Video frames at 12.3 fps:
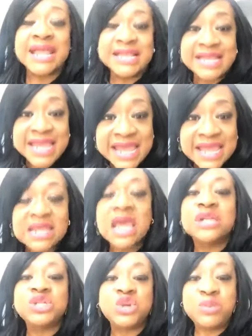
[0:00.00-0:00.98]
need
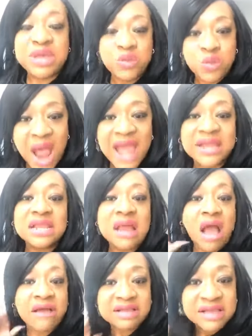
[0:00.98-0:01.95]
to be writing
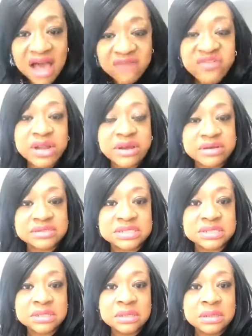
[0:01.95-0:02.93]
our
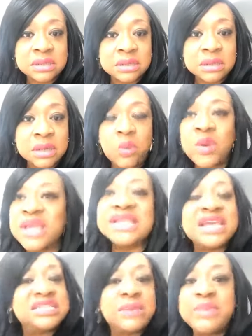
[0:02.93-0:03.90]
governors. We
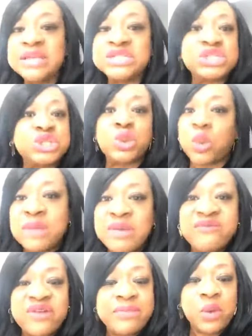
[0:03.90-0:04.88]
need to be
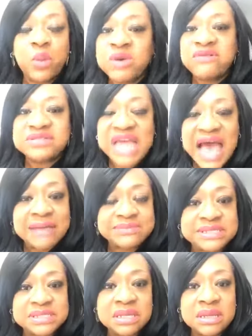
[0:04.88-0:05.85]
screaming from the
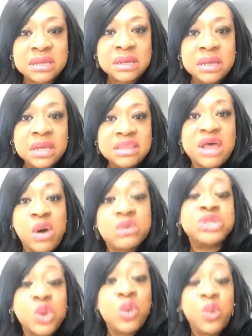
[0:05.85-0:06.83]
rooftops,
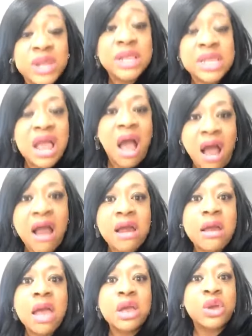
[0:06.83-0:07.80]
those who really
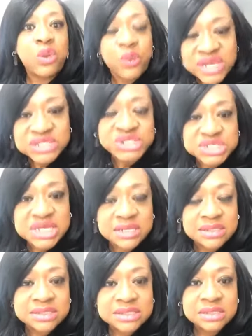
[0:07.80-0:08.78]
are
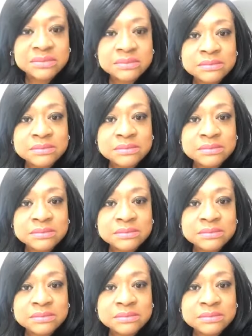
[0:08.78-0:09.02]
Christians,